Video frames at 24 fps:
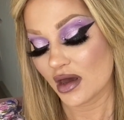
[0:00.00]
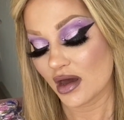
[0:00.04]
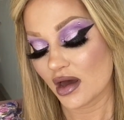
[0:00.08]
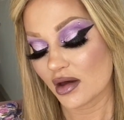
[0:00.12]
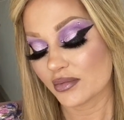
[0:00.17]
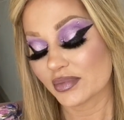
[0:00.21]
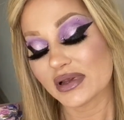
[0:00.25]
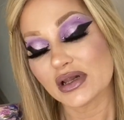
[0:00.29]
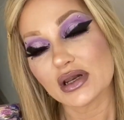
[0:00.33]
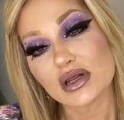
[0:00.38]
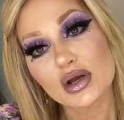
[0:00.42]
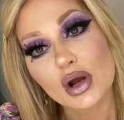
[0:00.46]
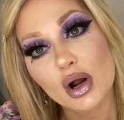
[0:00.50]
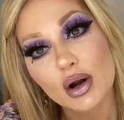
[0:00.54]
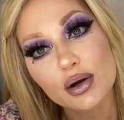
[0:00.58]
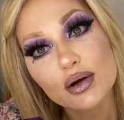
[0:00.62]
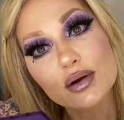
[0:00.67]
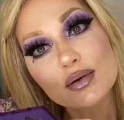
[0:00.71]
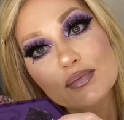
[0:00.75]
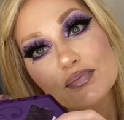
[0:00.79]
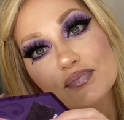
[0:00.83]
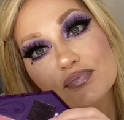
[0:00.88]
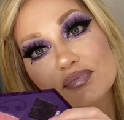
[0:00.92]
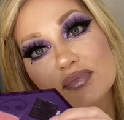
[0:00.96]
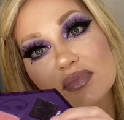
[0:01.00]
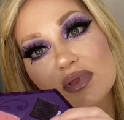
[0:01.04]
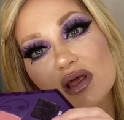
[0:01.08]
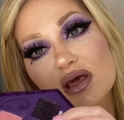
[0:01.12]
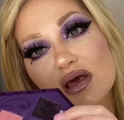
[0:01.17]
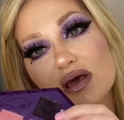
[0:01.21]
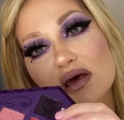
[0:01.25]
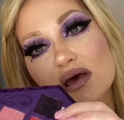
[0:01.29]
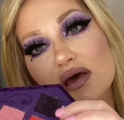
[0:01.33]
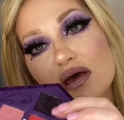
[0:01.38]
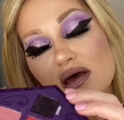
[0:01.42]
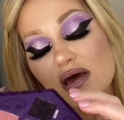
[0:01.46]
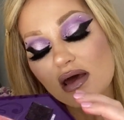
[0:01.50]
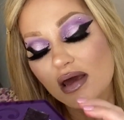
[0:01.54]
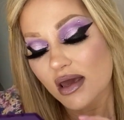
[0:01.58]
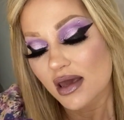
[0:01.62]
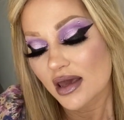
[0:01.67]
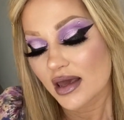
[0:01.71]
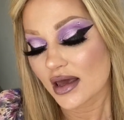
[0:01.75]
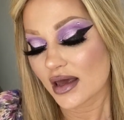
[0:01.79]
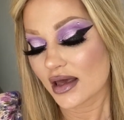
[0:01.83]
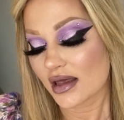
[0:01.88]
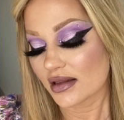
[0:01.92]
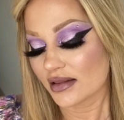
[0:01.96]
Bleeding Heart.
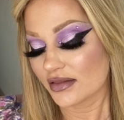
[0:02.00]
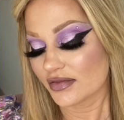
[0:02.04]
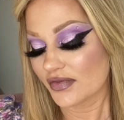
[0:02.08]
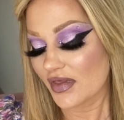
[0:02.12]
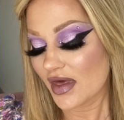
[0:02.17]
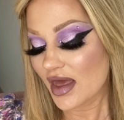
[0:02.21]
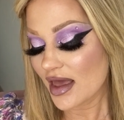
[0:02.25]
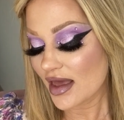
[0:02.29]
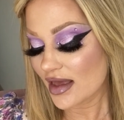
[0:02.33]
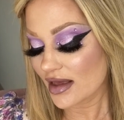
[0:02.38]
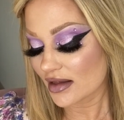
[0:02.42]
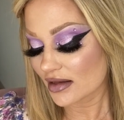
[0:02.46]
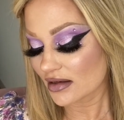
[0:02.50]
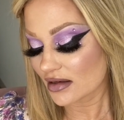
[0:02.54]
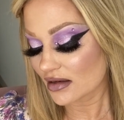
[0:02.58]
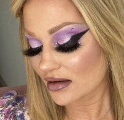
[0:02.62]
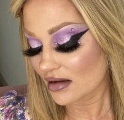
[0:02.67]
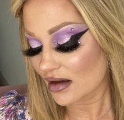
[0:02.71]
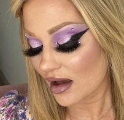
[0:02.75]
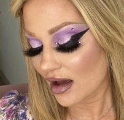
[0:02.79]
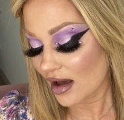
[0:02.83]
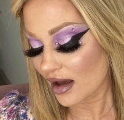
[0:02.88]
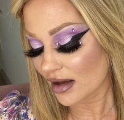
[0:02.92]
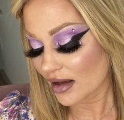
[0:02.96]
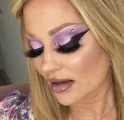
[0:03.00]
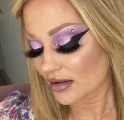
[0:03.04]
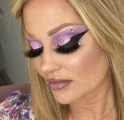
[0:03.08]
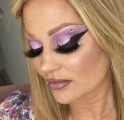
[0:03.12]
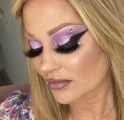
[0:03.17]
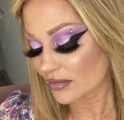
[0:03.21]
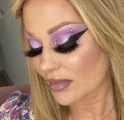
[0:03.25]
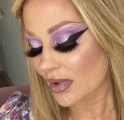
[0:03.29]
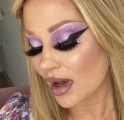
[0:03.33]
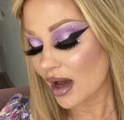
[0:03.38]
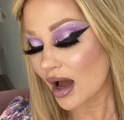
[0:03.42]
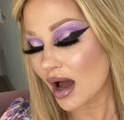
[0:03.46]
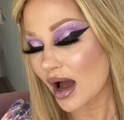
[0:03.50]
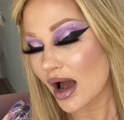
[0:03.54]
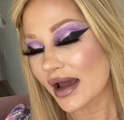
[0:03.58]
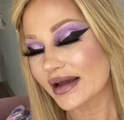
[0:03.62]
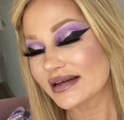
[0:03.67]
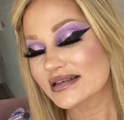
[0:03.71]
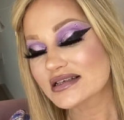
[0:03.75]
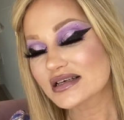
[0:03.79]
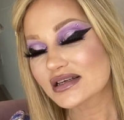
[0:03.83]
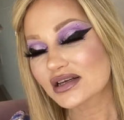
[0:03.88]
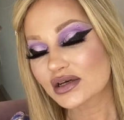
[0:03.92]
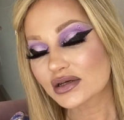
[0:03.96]
And then I
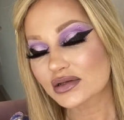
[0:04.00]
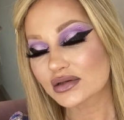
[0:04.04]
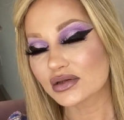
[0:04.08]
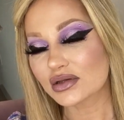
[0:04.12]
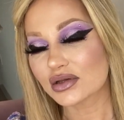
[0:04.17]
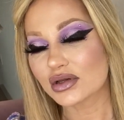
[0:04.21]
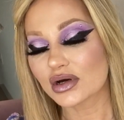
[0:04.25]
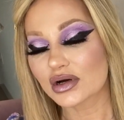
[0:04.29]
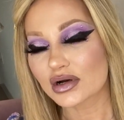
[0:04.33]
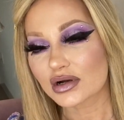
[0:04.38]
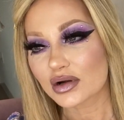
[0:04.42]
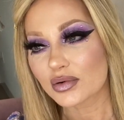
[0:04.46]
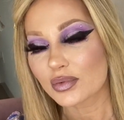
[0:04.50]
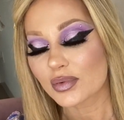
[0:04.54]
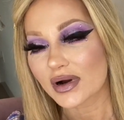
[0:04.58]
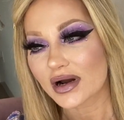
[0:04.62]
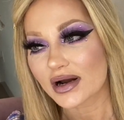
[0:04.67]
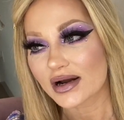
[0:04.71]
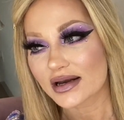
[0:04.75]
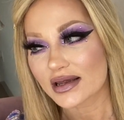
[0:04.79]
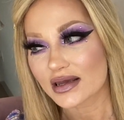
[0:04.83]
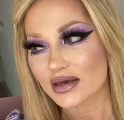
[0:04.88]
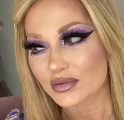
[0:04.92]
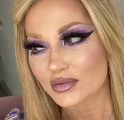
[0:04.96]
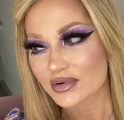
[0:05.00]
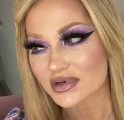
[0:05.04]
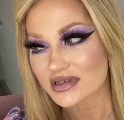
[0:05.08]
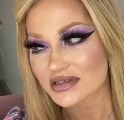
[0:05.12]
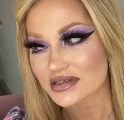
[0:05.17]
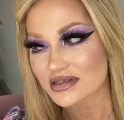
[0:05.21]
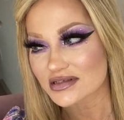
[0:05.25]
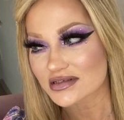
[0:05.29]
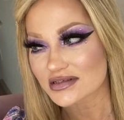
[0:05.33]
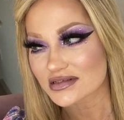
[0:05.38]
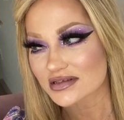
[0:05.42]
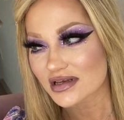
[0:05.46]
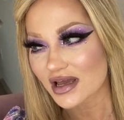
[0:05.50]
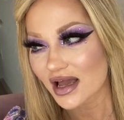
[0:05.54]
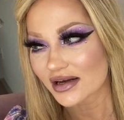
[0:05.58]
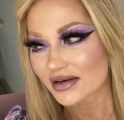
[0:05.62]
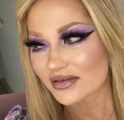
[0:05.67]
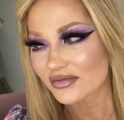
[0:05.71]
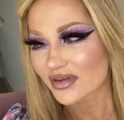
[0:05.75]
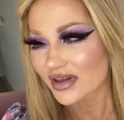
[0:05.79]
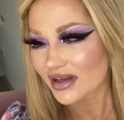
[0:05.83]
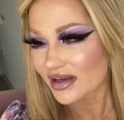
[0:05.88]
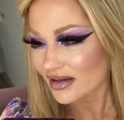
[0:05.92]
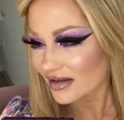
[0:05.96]
did a look where it was kind
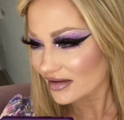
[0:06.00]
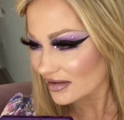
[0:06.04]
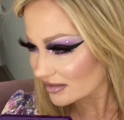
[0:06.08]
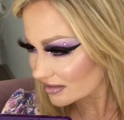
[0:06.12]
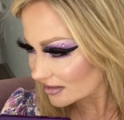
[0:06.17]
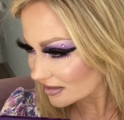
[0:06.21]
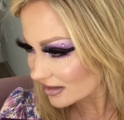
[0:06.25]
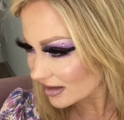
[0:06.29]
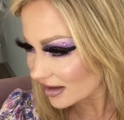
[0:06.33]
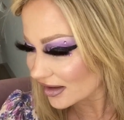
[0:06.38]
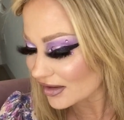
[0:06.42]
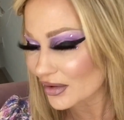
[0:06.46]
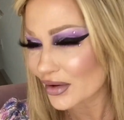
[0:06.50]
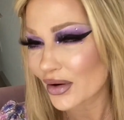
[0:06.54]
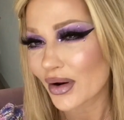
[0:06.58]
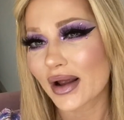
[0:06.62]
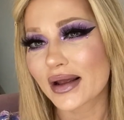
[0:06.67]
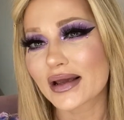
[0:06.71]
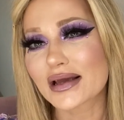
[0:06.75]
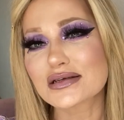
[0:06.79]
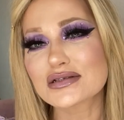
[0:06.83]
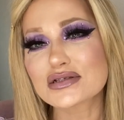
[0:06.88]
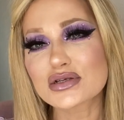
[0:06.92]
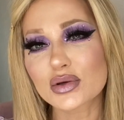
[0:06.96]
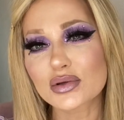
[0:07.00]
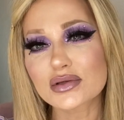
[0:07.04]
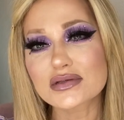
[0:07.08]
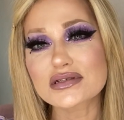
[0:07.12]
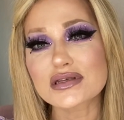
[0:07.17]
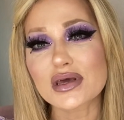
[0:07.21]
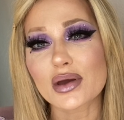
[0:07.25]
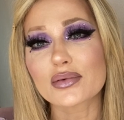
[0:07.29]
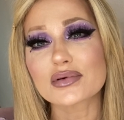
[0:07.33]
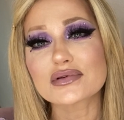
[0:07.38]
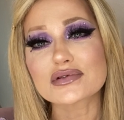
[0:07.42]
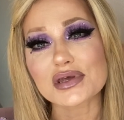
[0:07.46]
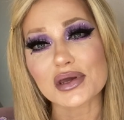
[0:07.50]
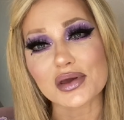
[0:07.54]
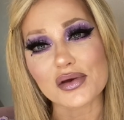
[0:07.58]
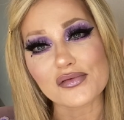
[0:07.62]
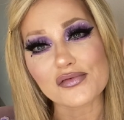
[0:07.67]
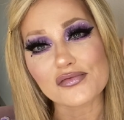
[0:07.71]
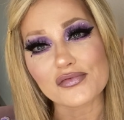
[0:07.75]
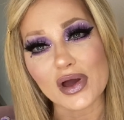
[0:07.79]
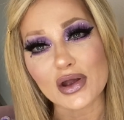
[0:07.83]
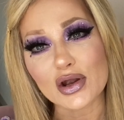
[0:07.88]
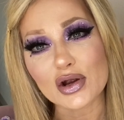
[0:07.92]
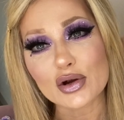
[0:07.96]
of like, I don't know, I guess you could say it was like a
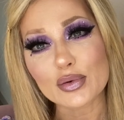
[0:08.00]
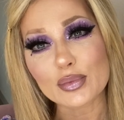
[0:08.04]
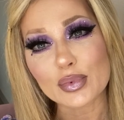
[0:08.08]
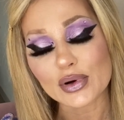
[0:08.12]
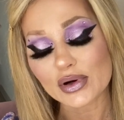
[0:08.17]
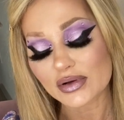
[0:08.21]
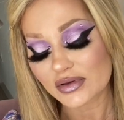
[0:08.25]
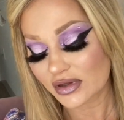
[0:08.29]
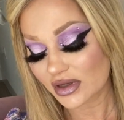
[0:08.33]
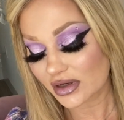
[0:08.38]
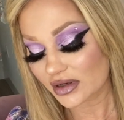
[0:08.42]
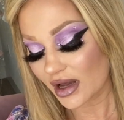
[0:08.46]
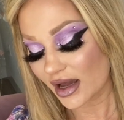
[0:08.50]
Firebird look.